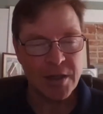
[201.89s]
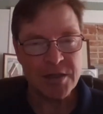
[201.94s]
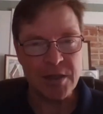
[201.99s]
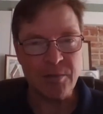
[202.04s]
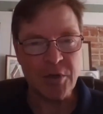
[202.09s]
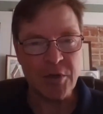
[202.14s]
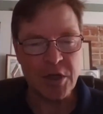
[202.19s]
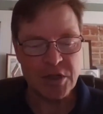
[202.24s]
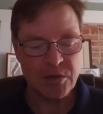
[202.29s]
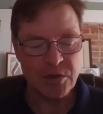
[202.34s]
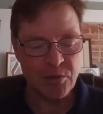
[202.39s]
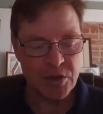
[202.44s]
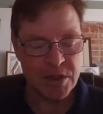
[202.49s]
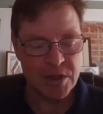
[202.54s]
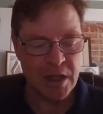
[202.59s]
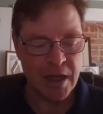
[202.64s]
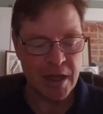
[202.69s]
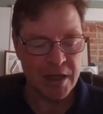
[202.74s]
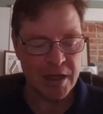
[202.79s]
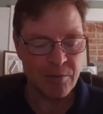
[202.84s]
Some
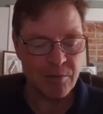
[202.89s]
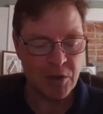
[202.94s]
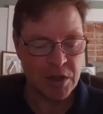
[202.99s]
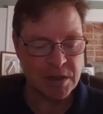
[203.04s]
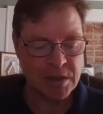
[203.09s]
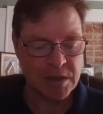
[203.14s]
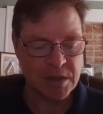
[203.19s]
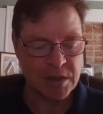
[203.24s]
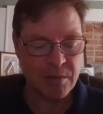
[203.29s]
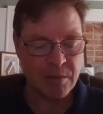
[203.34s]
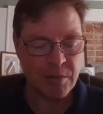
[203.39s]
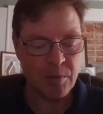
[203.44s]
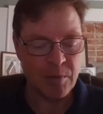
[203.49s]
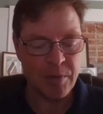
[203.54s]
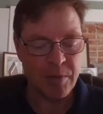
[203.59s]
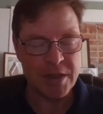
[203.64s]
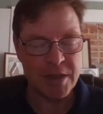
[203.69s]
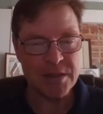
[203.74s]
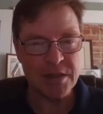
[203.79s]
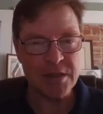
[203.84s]
customers like it because it can
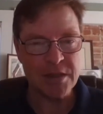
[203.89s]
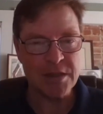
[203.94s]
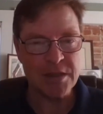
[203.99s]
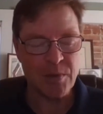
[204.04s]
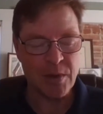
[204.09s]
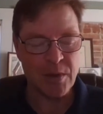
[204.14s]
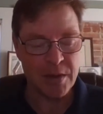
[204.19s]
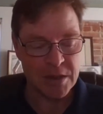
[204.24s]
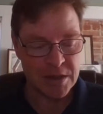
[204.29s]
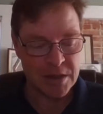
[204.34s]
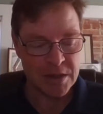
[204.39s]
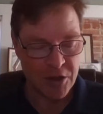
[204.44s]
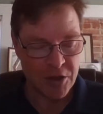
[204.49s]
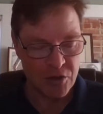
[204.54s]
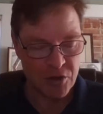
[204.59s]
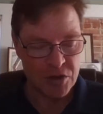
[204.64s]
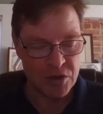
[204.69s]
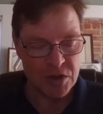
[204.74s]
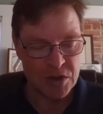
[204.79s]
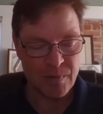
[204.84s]
be placed in
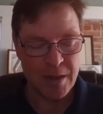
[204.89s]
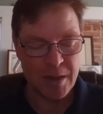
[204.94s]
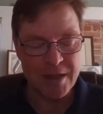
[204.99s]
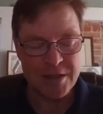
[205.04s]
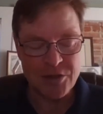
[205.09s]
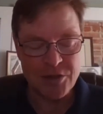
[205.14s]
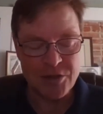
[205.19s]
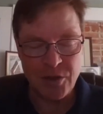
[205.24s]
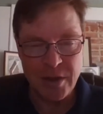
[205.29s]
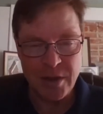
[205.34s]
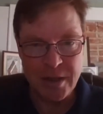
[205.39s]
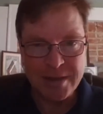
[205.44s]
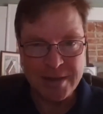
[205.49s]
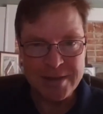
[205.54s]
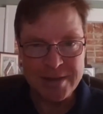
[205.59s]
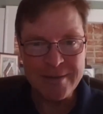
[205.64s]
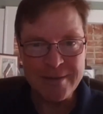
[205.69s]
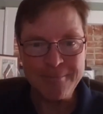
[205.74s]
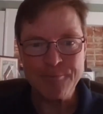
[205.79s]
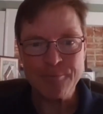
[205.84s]
thinner splice
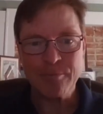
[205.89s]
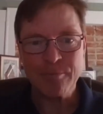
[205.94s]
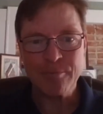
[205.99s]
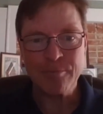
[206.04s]
trays,